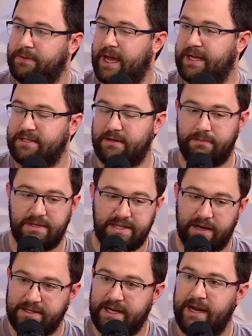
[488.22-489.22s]
we had some
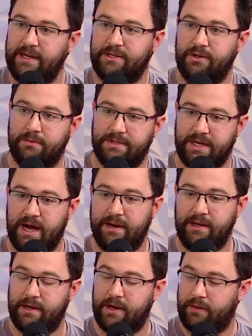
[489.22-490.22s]
Astera Titan tubes to
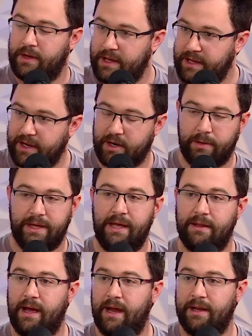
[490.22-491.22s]
kind of, you know, get our
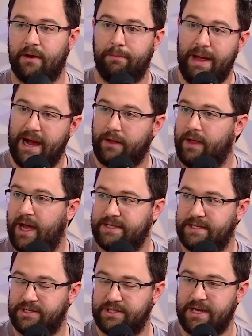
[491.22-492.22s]
key light, get our
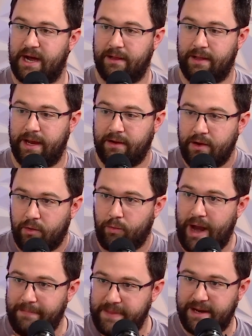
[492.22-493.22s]
backlights, and just kind of like
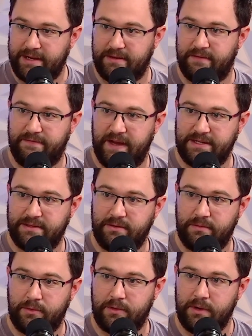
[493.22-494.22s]
wrap that into the face a
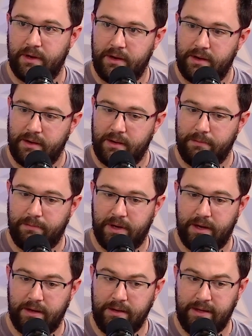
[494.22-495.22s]
little more.
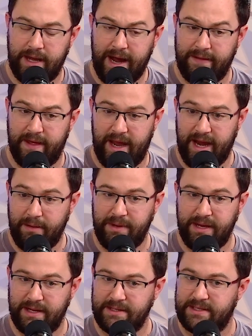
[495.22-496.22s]
But yeah, the
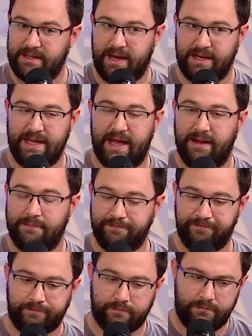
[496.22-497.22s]
ambience and like that
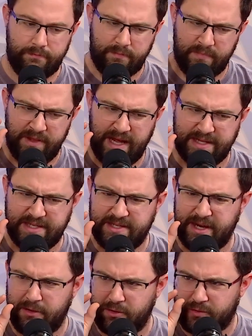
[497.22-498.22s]

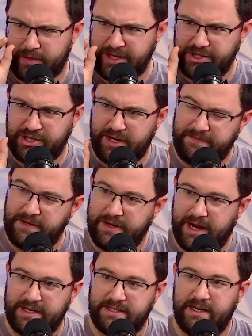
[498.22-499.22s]
subtle green shift you
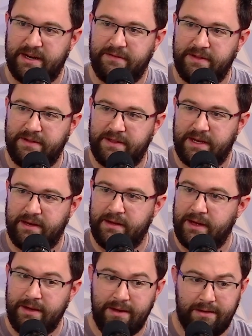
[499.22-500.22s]
kind of see in everything.
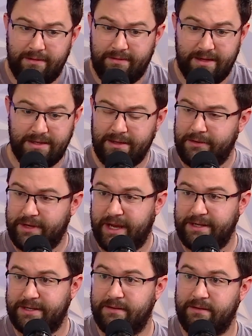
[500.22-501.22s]
That's the
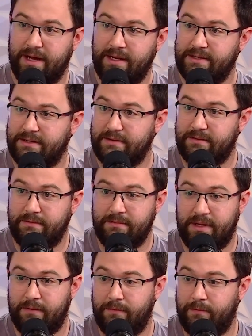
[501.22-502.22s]
location.
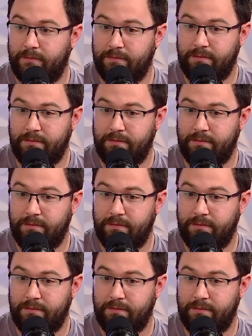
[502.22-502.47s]
Although